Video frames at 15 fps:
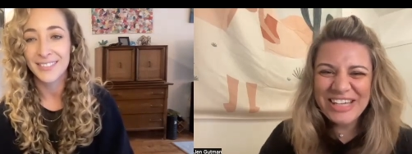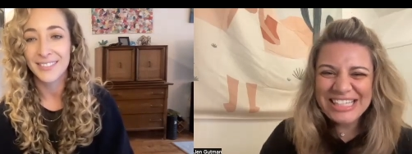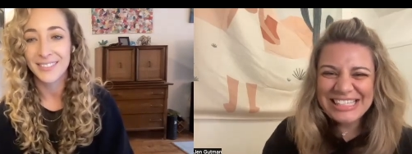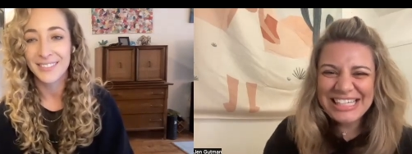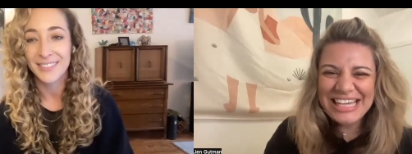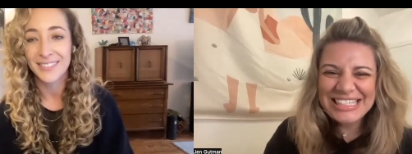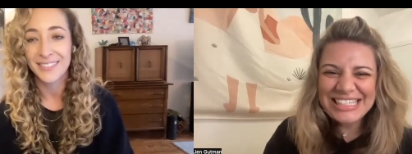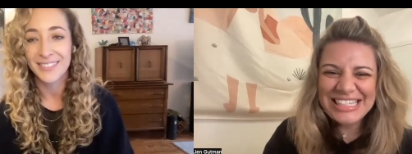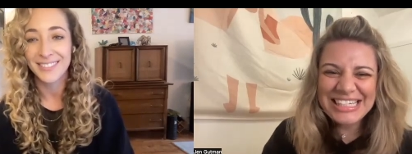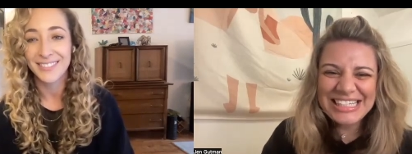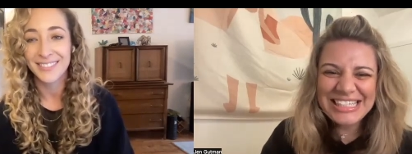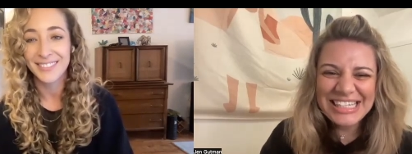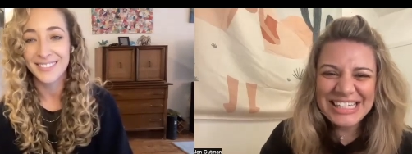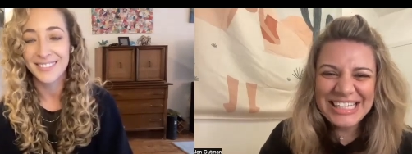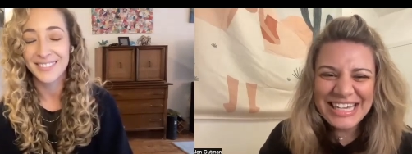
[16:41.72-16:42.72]
Speaker 1: Fantastic.
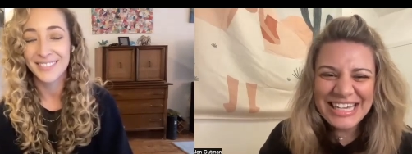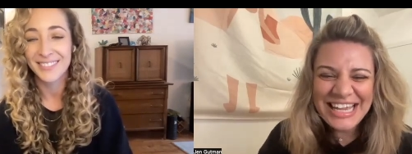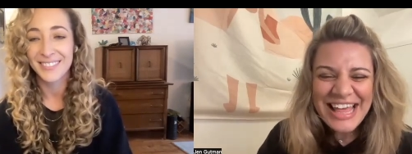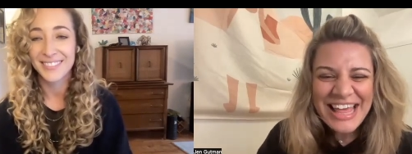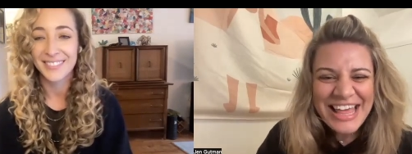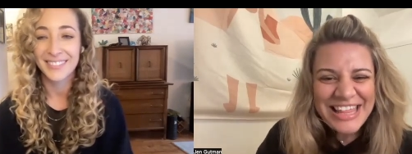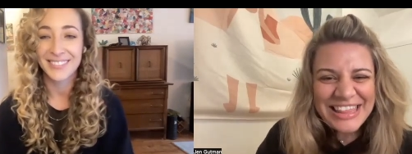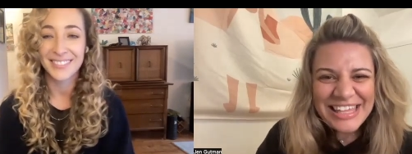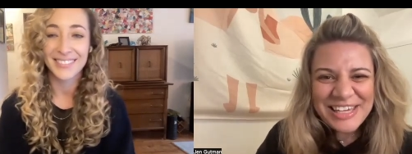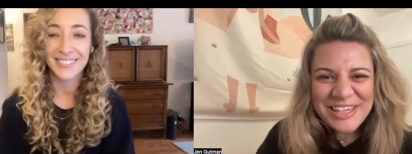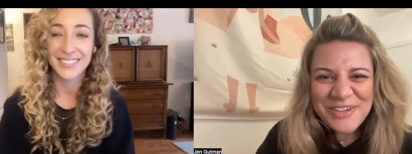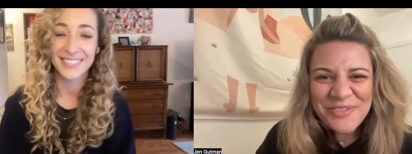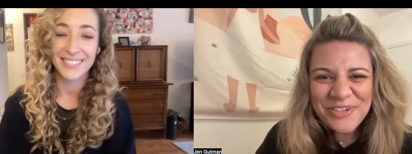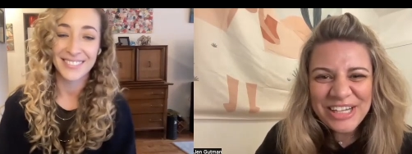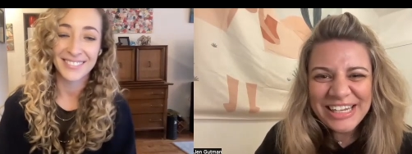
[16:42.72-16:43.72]
Cidney, thank
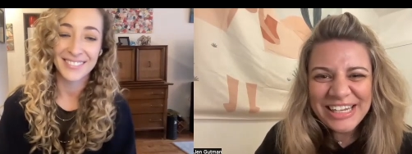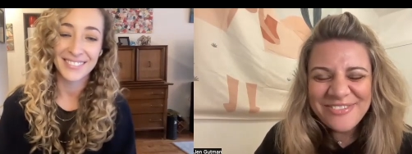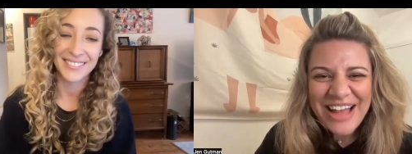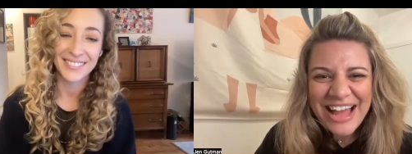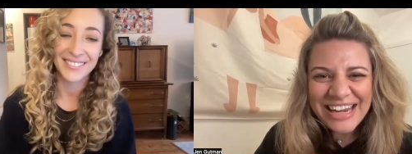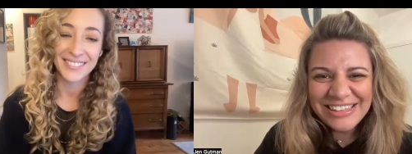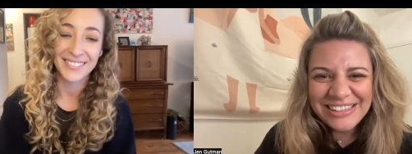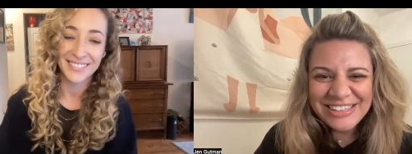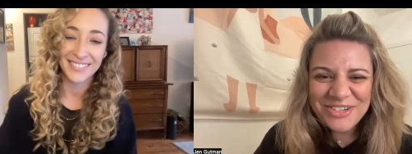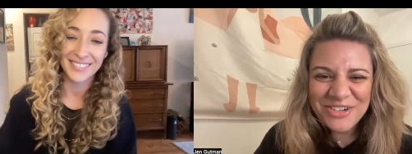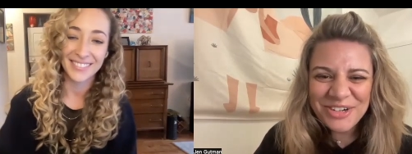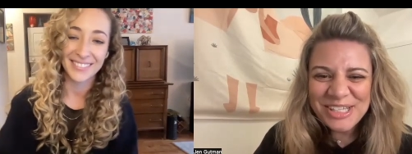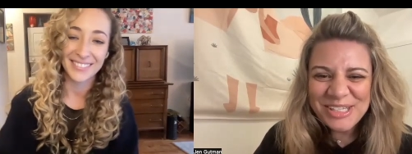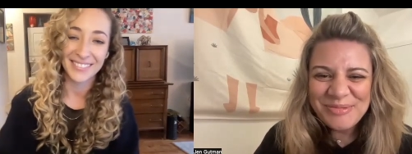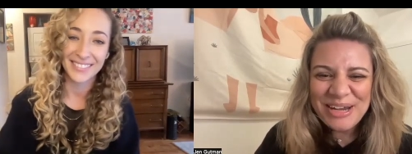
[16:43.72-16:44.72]
you for getting radically
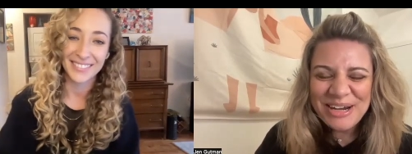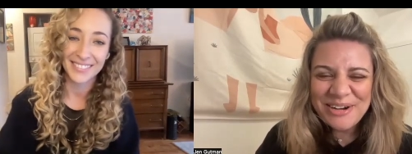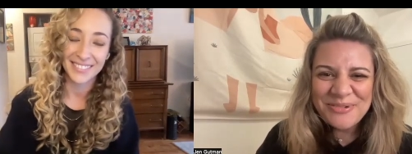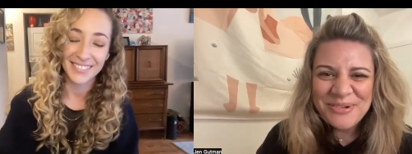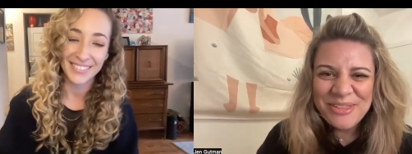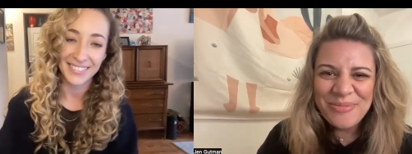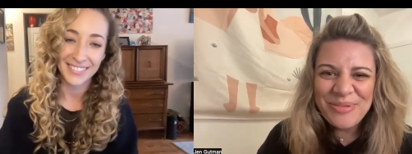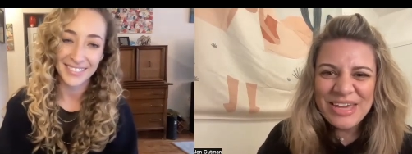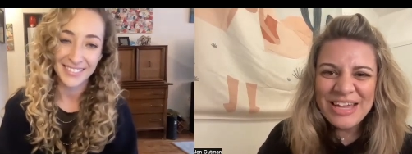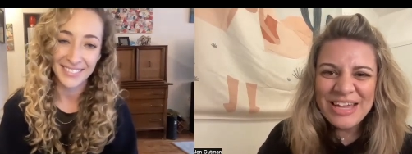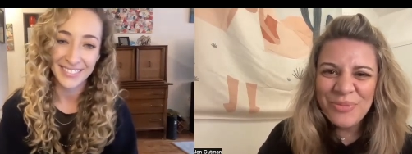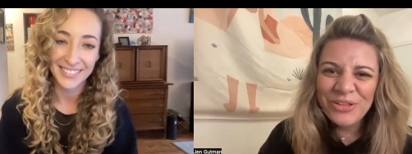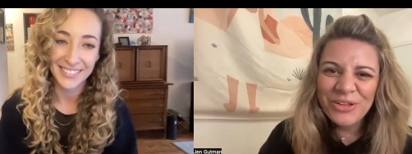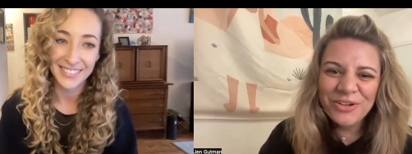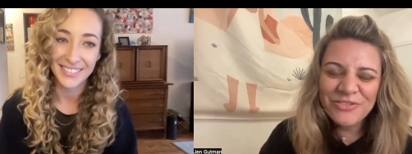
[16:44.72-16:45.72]
transparent with me. And
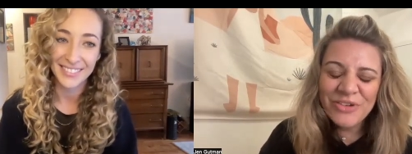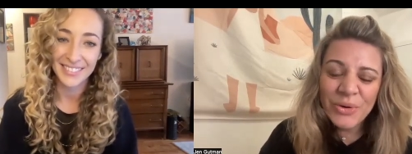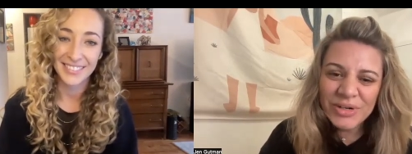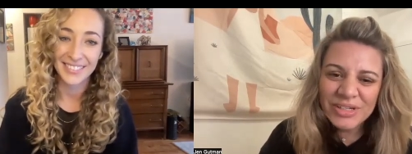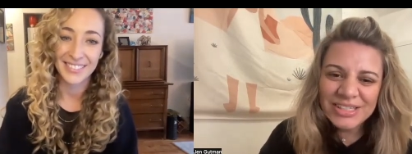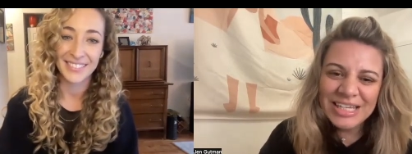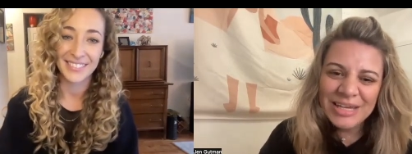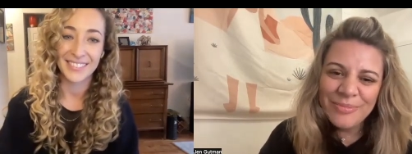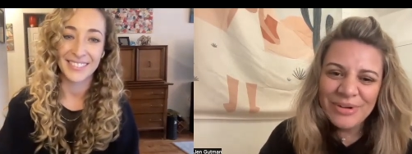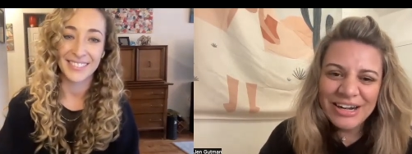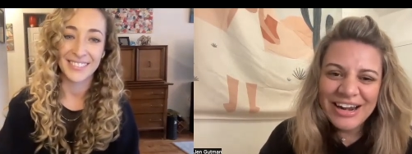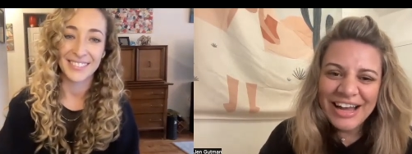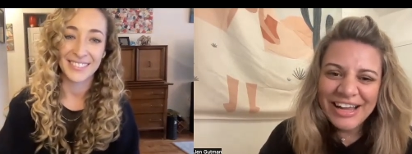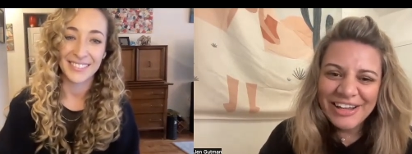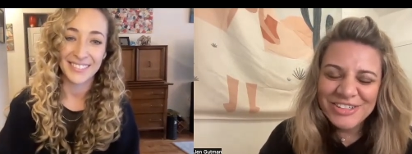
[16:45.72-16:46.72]
we look forward to keeping an
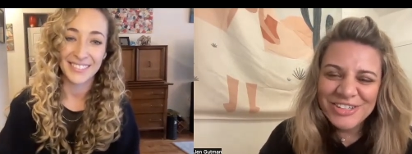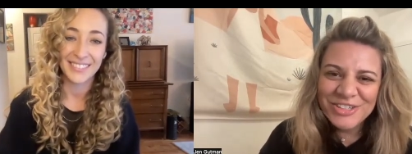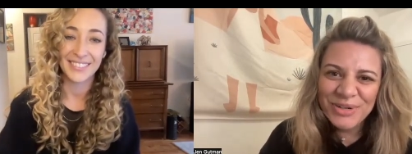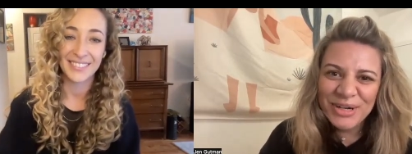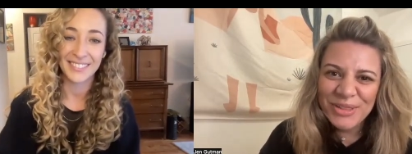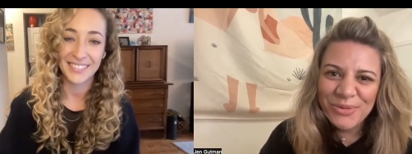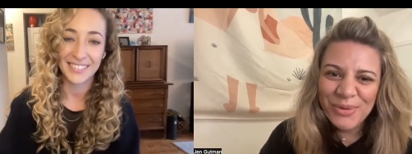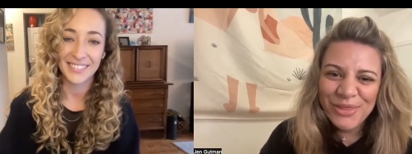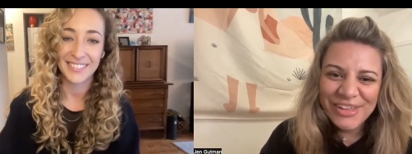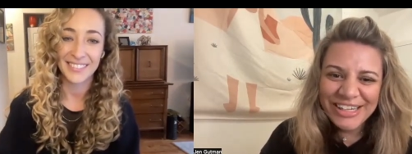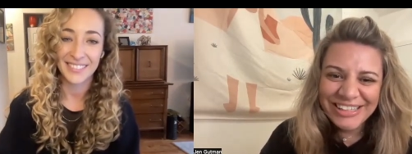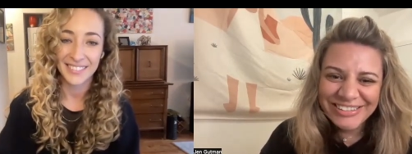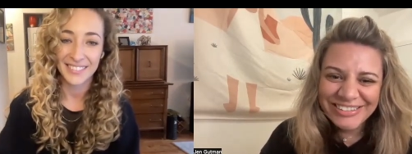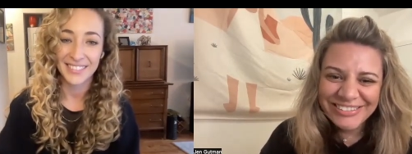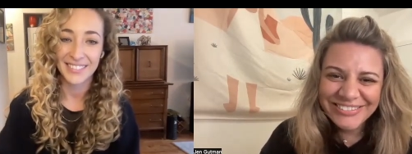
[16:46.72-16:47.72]
eye on strength
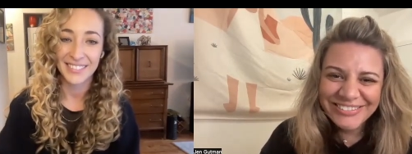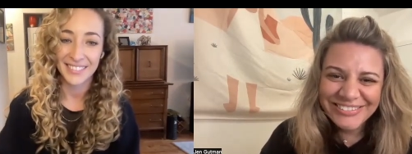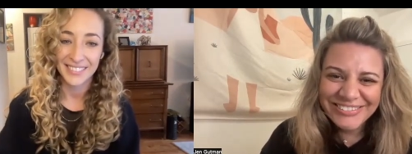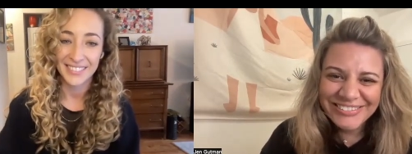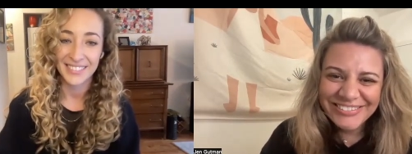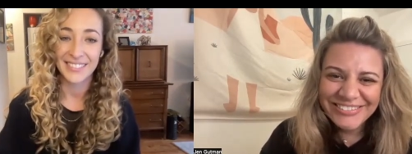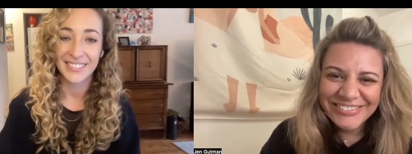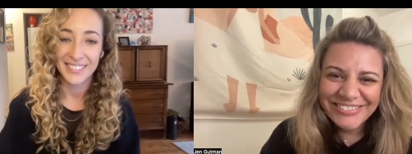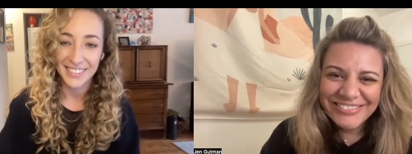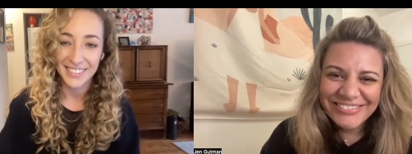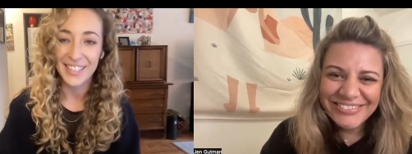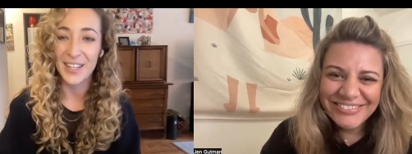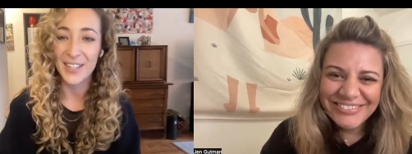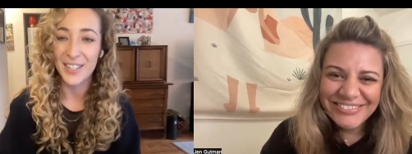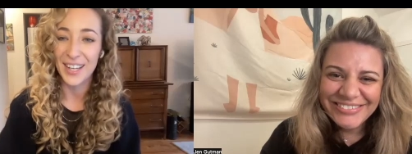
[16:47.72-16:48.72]
within.
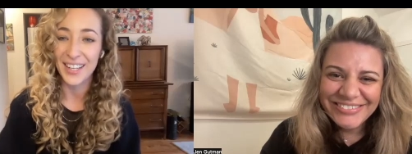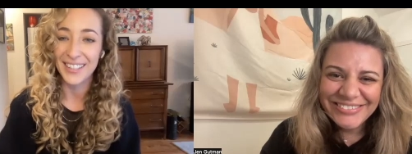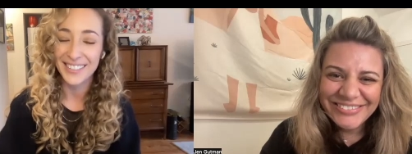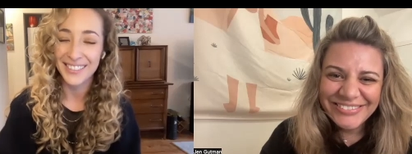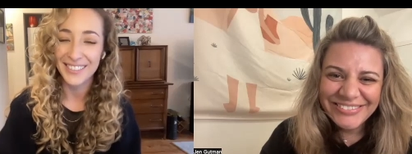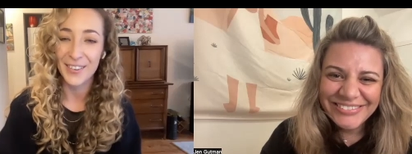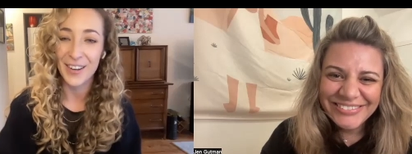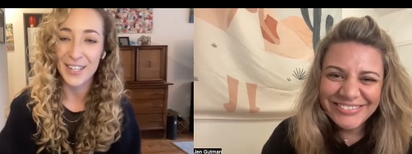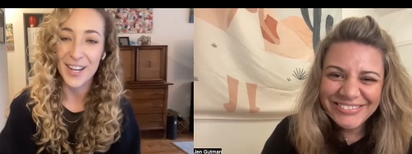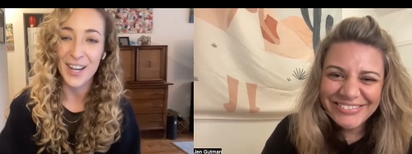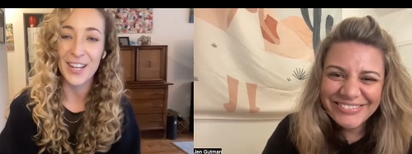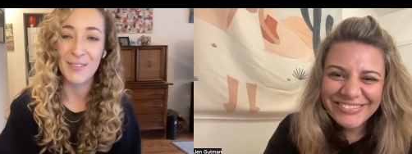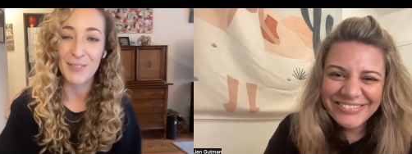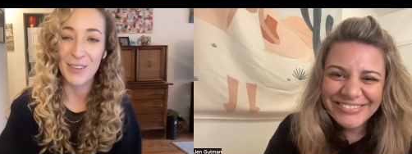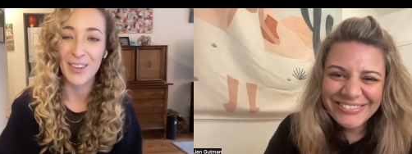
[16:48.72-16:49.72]
Sounds good. Great
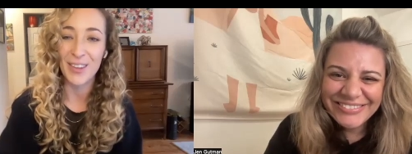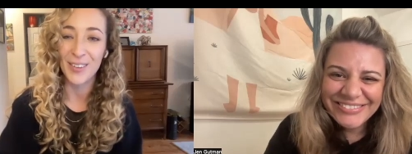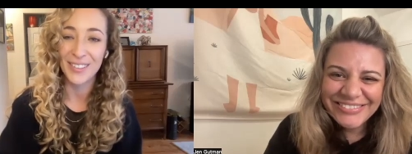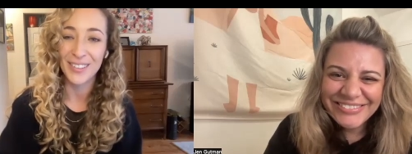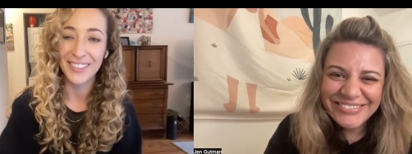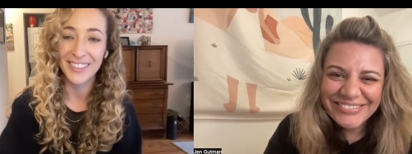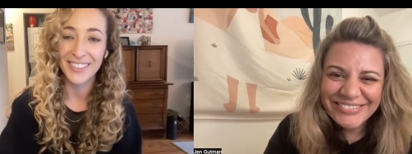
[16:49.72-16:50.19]
talking with you.